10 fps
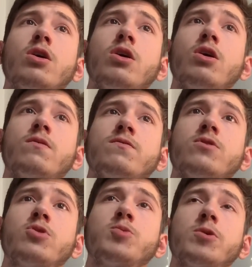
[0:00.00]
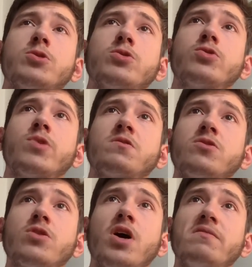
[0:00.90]
of Ghostbusters
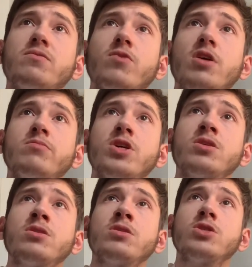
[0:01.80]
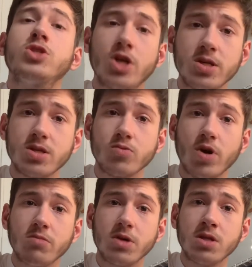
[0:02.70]
director Ivan Reitman, Jason
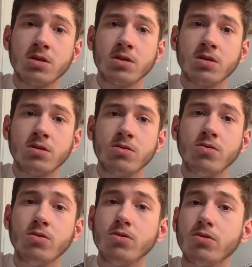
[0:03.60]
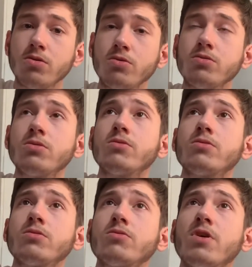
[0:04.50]
Reitman, who
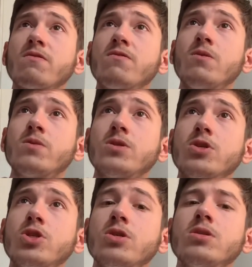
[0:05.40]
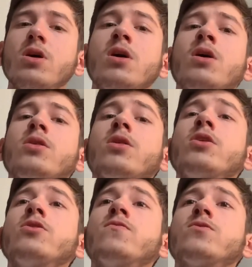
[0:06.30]
direct films such as
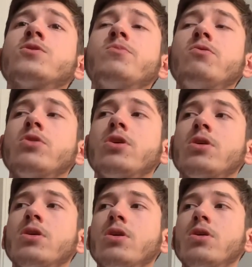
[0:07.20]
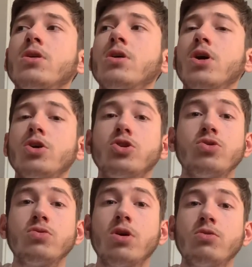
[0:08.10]
Thank You for Smoking and
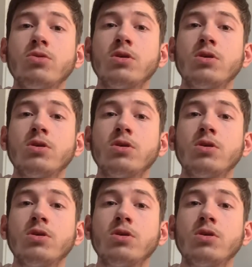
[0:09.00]
Juno,